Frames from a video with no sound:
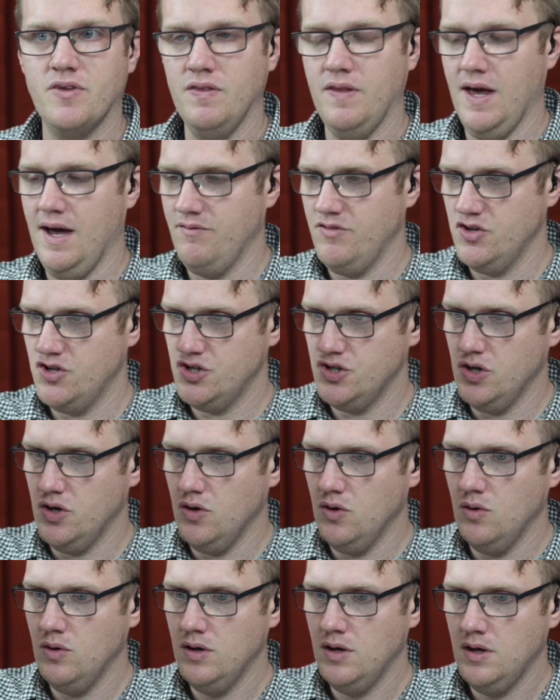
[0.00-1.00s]
They have to
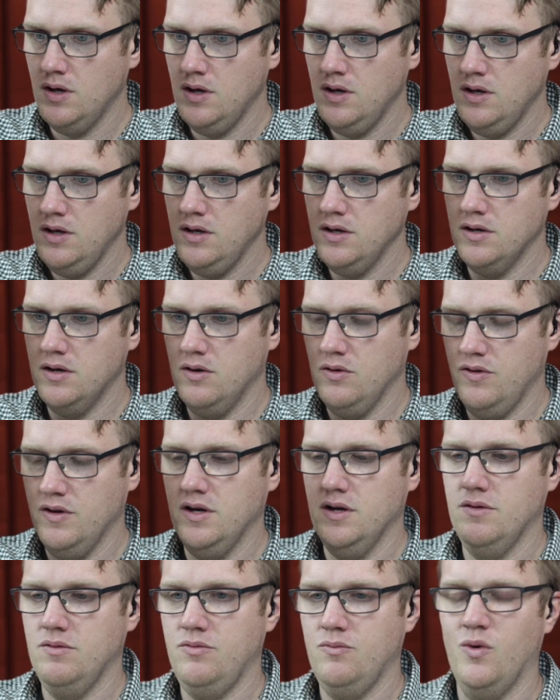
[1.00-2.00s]
show,
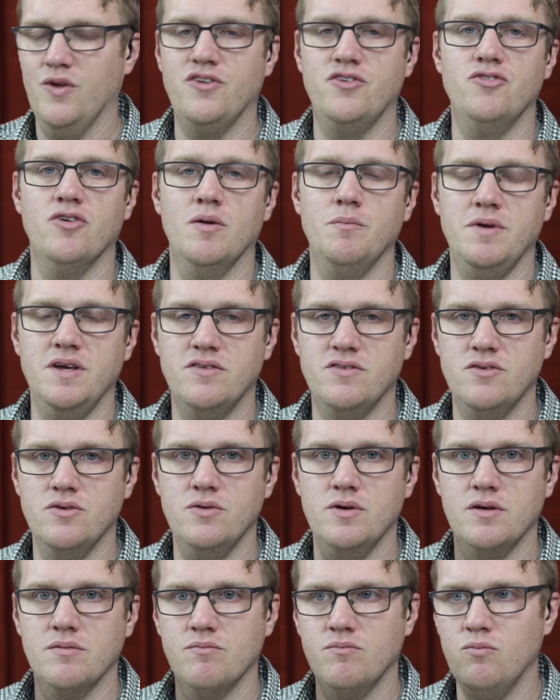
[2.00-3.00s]
what the drum beat's
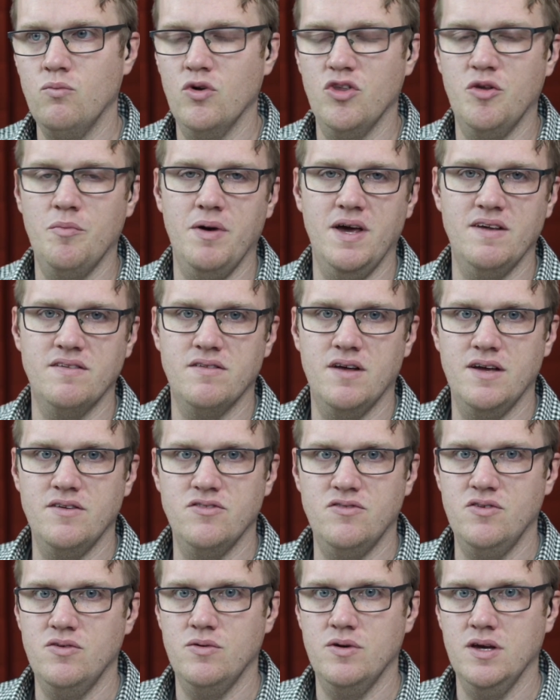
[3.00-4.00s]
doing, what the bass
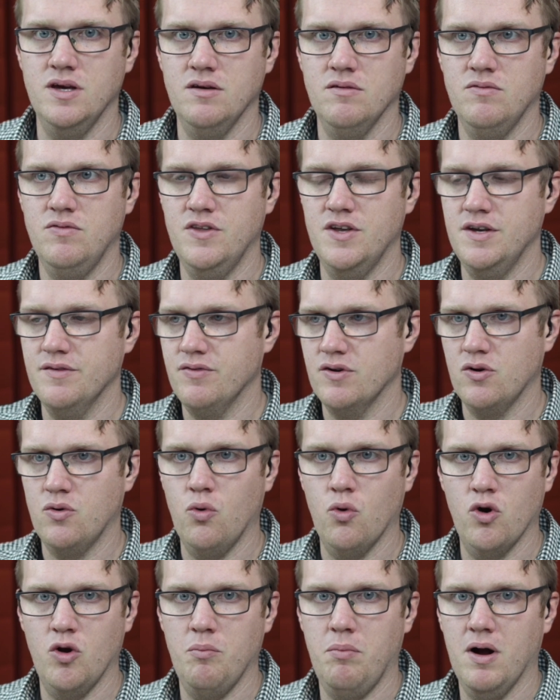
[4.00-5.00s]
line's doing, the different
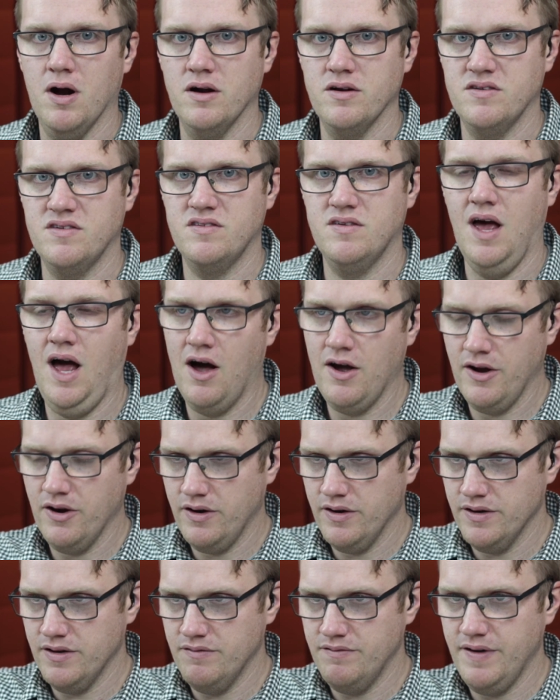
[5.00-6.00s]
chordal parts, how you're
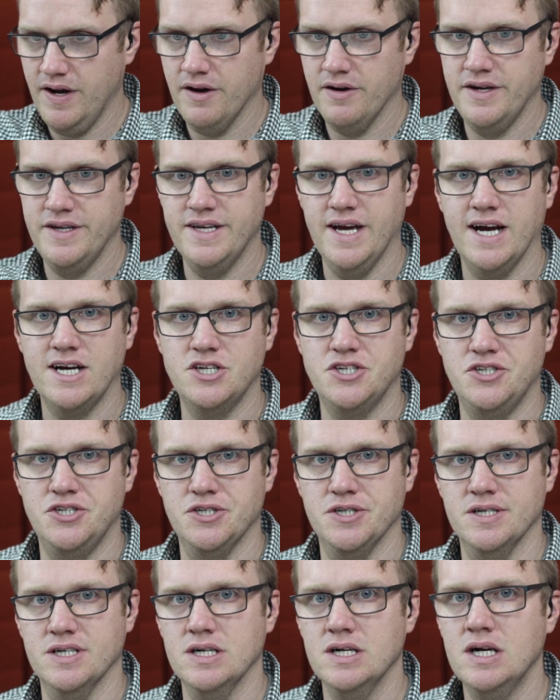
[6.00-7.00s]
going to vary
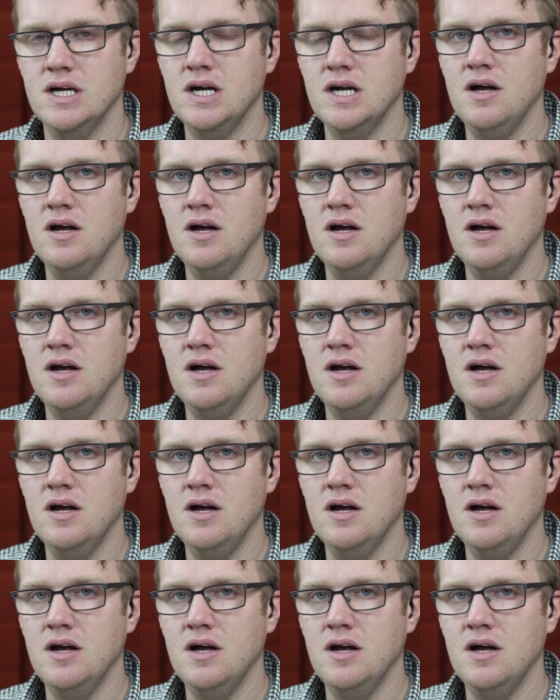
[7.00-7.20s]
texture.